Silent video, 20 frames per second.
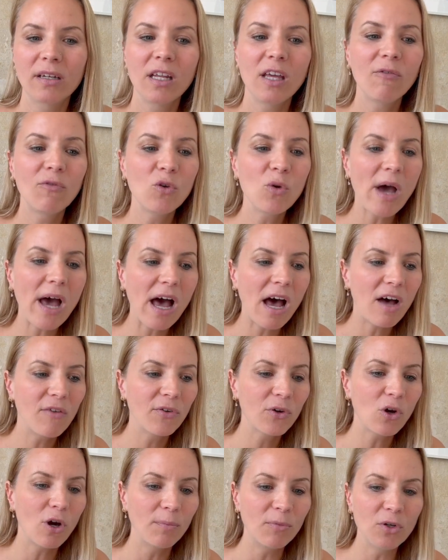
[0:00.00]
If you have a
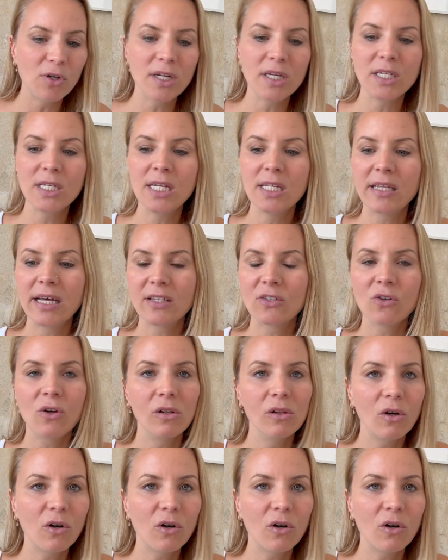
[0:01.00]
community that's all